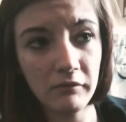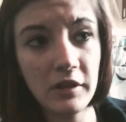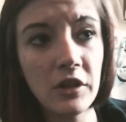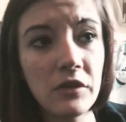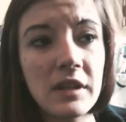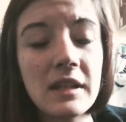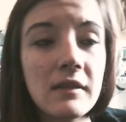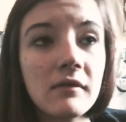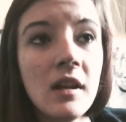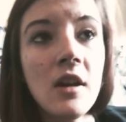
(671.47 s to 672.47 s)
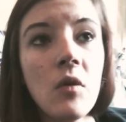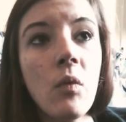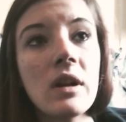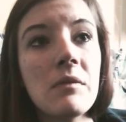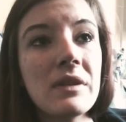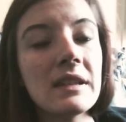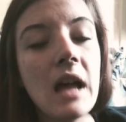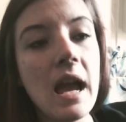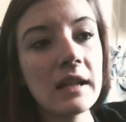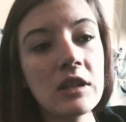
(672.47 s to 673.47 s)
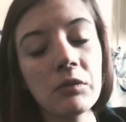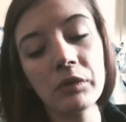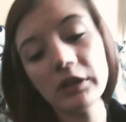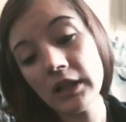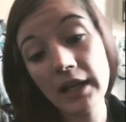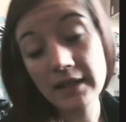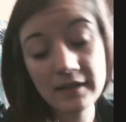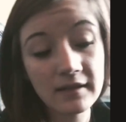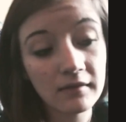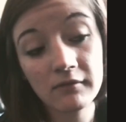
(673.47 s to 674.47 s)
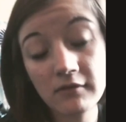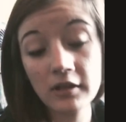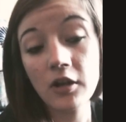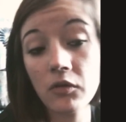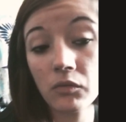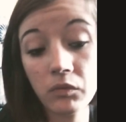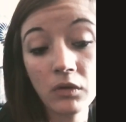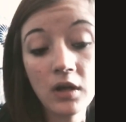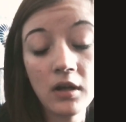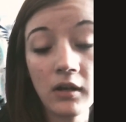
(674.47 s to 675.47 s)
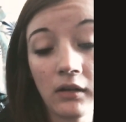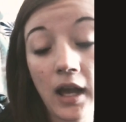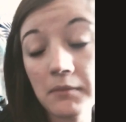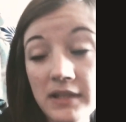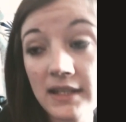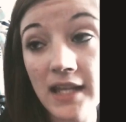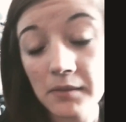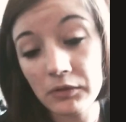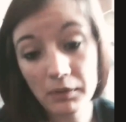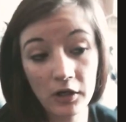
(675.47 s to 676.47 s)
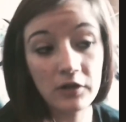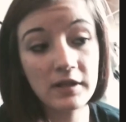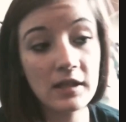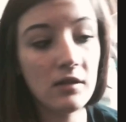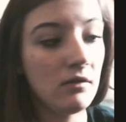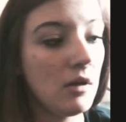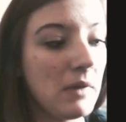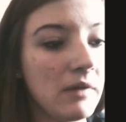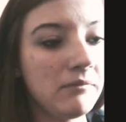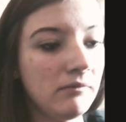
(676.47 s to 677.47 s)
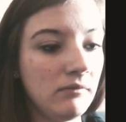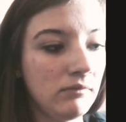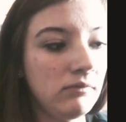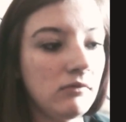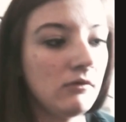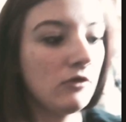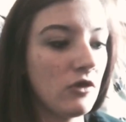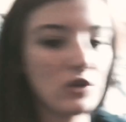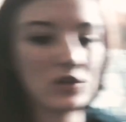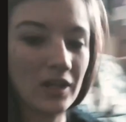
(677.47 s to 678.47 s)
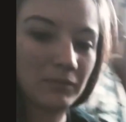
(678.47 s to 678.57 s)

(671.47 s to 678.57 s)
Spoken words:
you know, what it was like to realize, you know, I'm a disabled person. No, ma'am. She's trying